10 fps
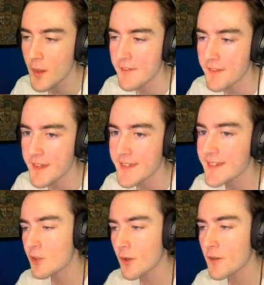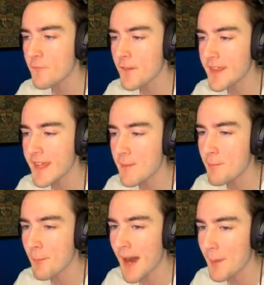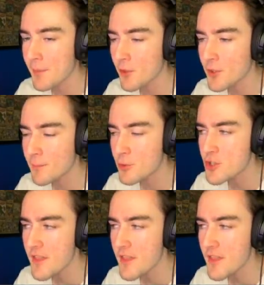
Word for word: A V. So I got a feeling he might be looking to push